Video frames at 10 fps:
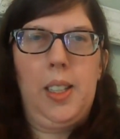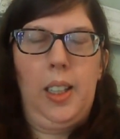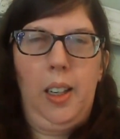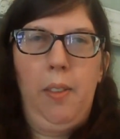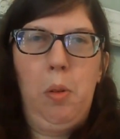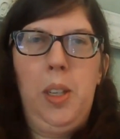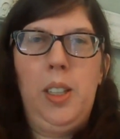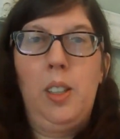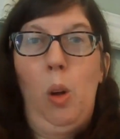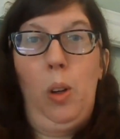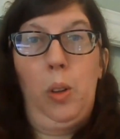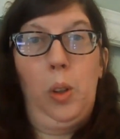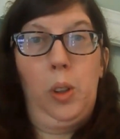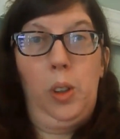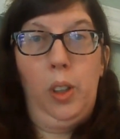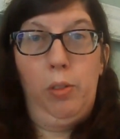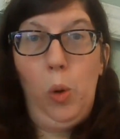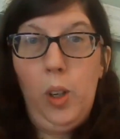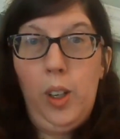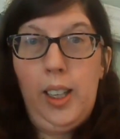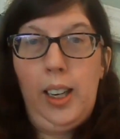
the government no longer could afford it